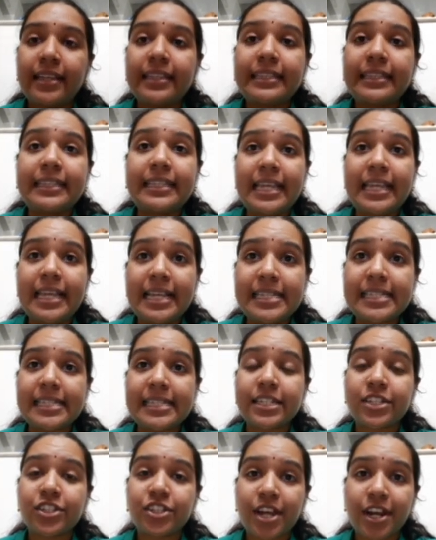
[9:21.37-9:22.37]

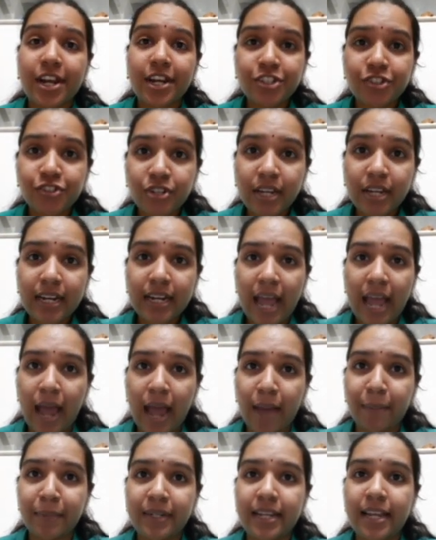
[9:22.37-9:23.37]
These terrestrial
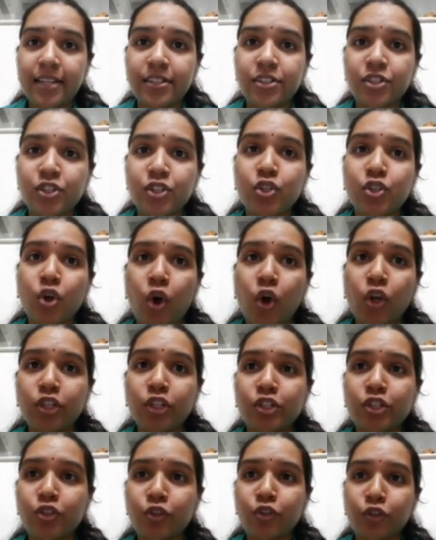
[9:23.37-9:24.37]
habitats
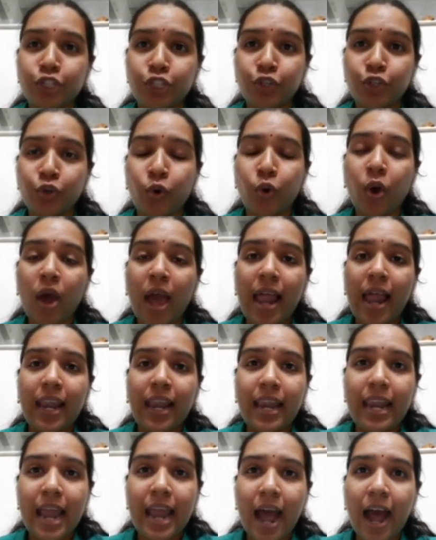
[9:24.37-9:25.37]
also show
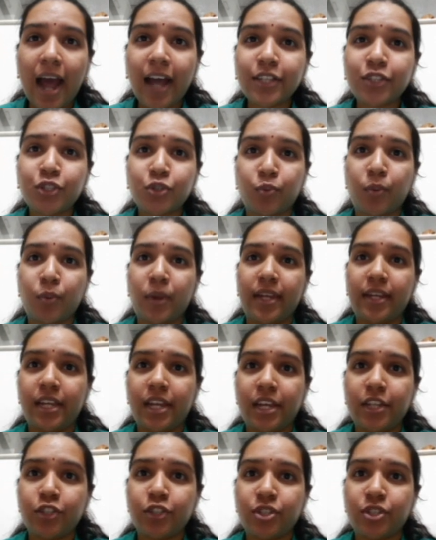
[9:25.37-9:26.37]
large
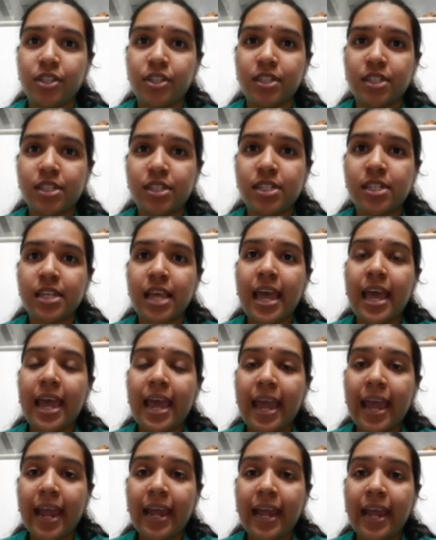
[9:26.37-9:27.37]
variations,
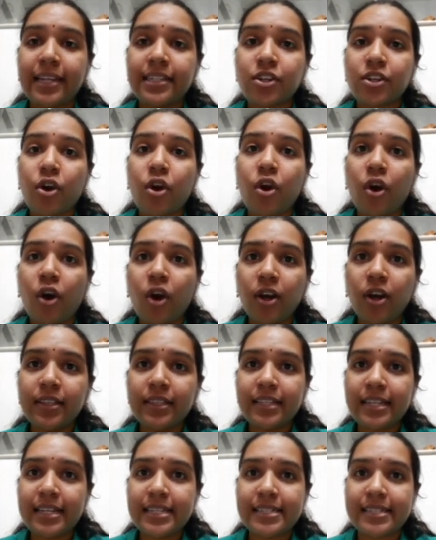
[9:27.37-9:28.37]
and
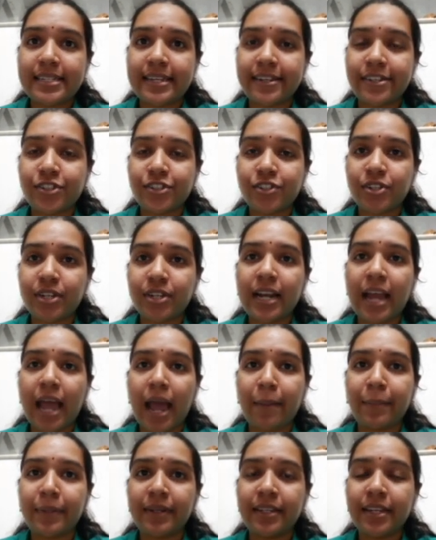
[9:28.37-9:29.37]
all these terrestrial
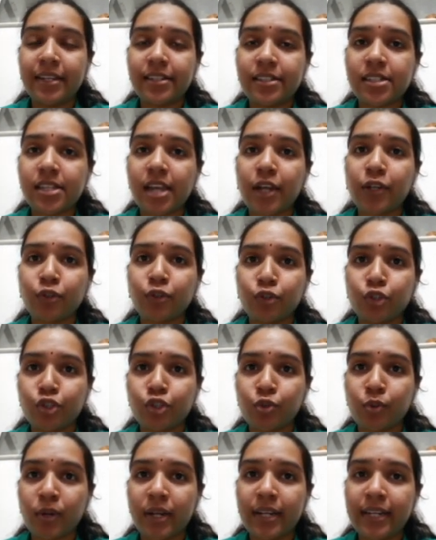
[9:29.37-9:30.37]
habitats are
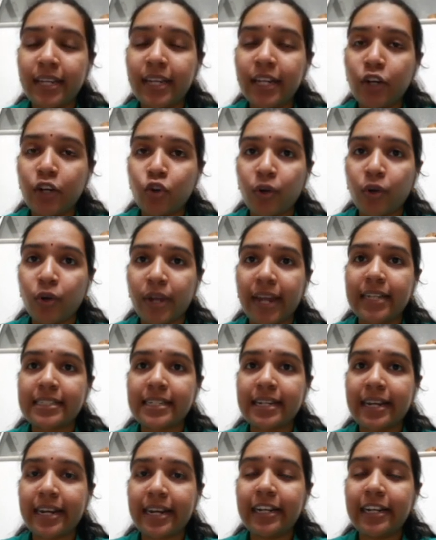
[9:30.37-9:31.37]
usually
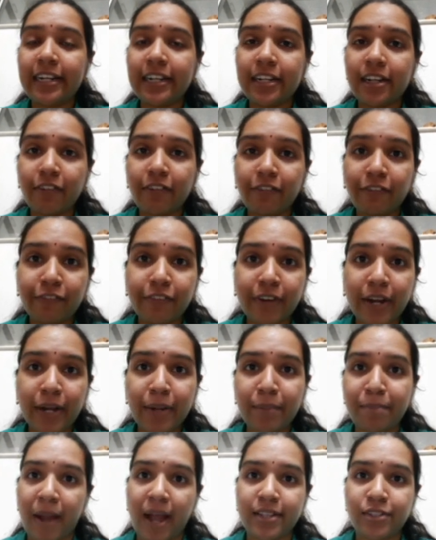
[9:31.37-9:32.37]
located in
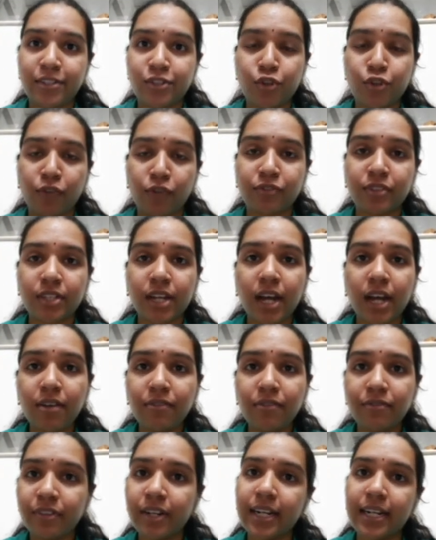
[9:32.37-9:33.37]
different parts of the
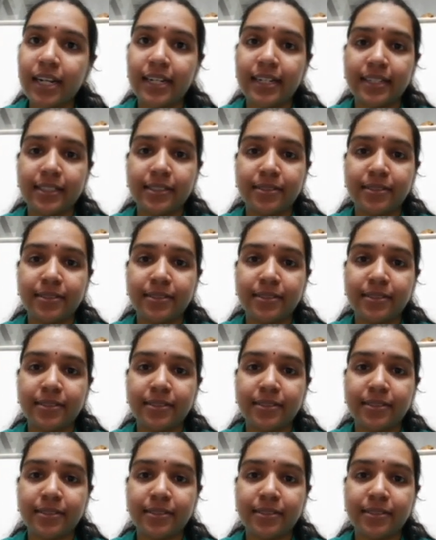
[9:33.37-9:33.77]
world.